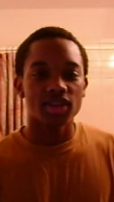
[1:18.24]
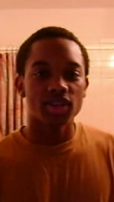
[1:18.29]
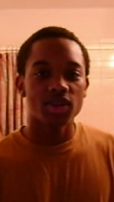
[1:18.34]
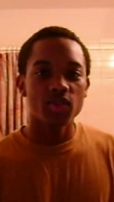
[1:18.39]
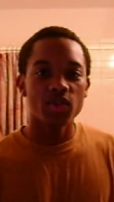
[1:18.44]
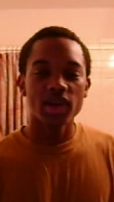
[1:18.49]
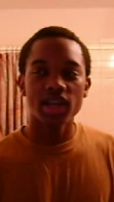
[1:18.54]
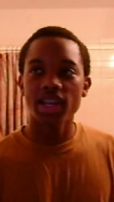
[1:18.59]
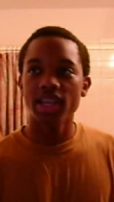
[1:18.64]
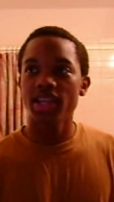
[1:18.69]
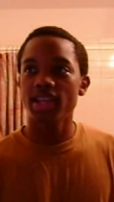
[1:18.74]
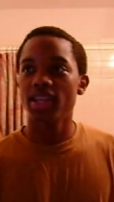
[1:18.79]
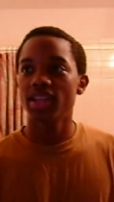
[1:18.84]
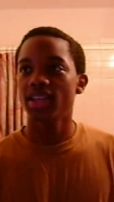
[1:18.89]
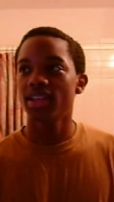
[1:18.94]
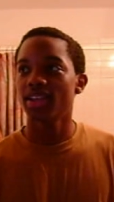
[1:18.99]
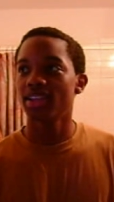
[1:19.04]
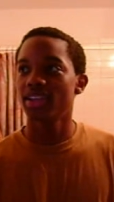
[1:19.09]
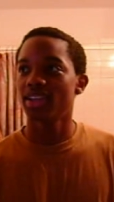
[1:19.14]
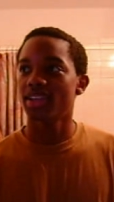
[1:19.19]
you really
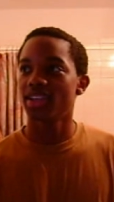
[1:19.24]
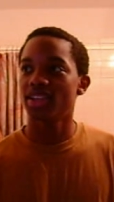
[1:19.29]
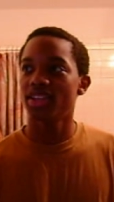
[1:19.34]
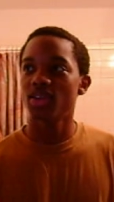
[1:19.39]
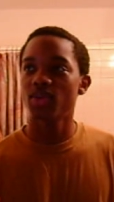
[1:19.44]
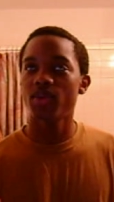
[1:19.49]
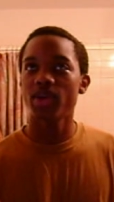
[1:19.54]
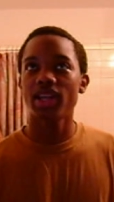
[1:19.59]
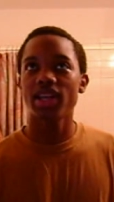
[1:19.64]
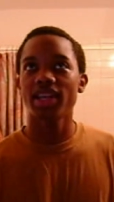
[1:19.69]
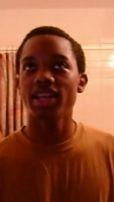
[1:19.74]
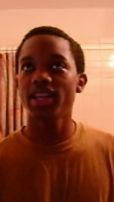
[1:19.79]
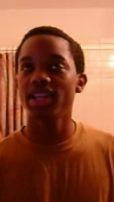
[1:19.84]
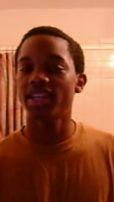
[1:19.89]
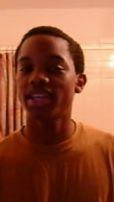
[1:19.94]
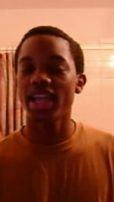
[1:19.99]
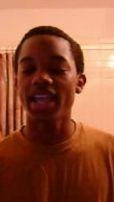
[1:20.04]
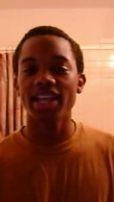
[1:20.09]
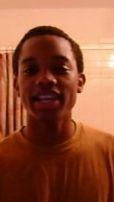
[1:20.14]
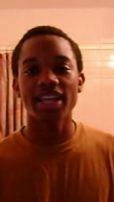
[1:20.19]
you really
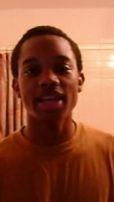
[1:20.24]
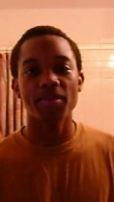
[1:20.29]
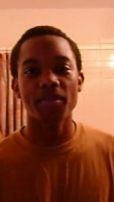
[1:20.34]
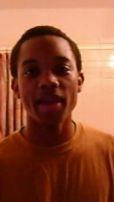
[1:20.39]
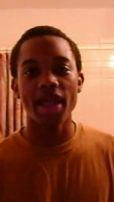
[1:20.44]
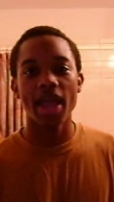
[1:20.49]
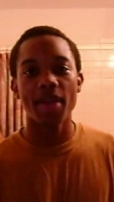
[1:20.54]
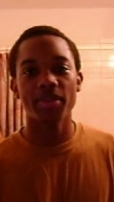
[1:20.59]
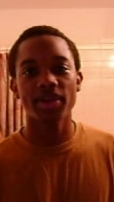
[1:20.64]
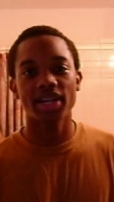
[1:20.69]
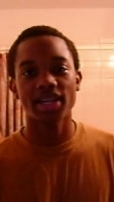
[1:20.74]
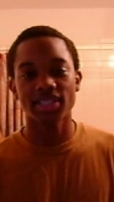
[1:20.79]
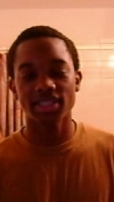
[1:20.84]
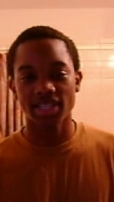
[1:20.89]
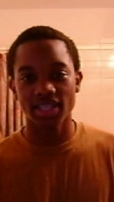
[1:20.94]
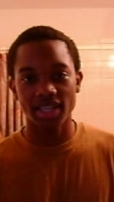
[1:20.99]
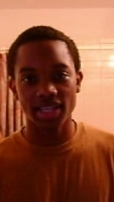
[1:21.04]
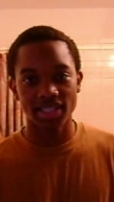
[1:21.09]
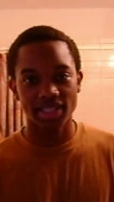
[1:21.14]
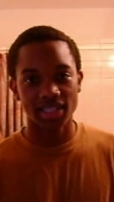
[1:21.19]
can't get mad because
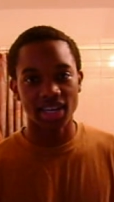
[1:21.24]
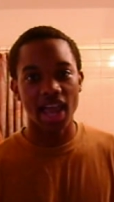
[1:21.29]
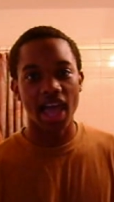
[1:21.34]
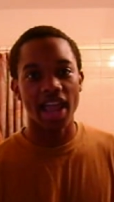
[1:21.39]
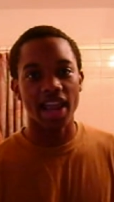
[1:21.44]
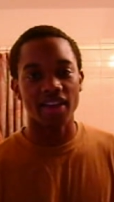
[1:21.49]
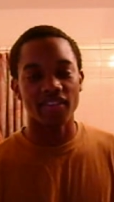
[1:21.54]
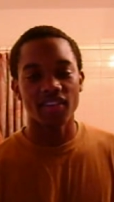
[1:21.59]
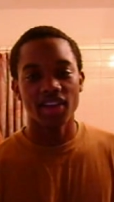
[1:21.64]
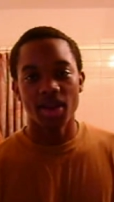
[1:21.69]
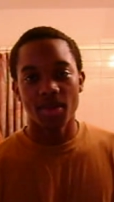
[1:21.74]
it's life.